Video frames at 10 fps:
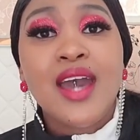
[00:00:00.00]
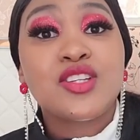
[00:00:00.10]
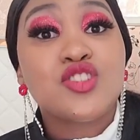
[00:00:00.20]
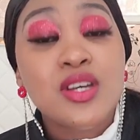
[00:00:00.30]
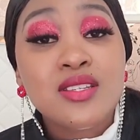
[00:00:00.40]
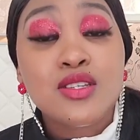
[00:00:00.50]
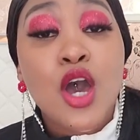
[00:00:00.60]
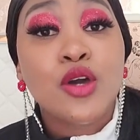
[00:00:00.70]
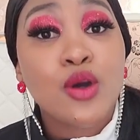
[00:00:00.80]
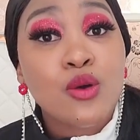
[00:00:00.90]
It
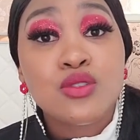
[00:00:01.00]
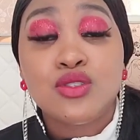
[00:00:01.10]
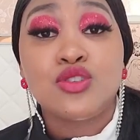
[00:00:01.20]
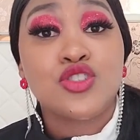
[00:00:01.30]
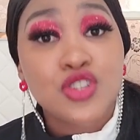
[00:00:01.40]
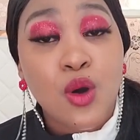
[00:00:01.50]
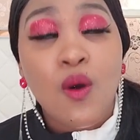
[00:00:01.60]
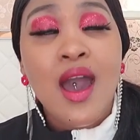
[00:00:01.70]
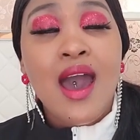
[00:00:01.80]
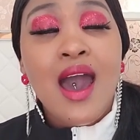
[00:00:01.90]
just goes to
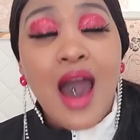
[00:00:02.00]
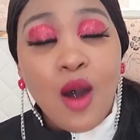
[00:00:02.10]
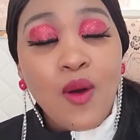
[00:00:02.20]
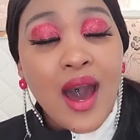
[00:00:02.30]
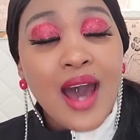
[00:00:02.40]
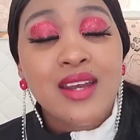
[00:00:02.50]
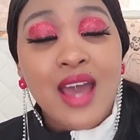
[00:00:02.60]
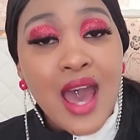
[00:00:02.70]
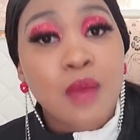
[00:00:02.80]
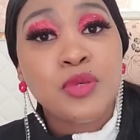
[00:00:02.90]
show how
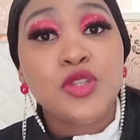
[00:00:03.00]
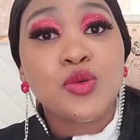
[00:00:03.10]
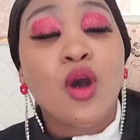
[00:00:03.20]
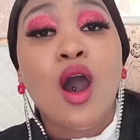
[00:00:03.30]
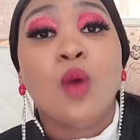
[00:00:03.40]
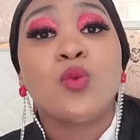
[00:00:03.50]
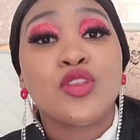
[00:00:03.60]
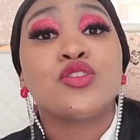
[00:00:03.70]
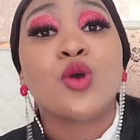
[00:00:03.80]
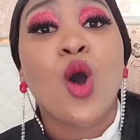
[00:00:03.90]
unhappy you are
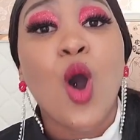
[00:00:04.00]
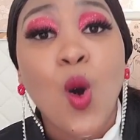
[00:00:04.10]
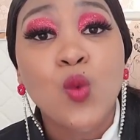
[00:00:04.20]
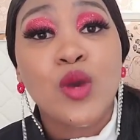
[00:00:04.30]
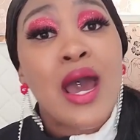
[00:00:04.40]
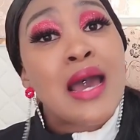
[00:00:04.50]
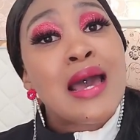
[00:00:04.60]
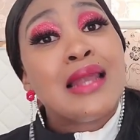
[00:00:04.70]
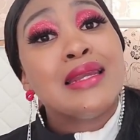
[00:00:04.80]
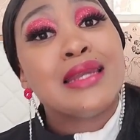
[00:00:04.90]
with your own
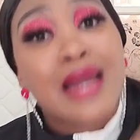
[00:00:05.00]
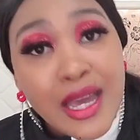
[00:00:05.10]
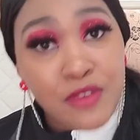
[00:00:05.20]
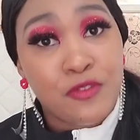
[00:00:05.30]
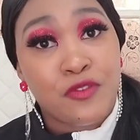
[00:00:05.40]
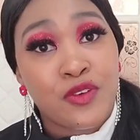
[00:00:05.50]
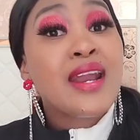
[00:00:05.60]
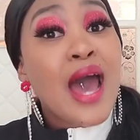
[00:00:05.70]
life.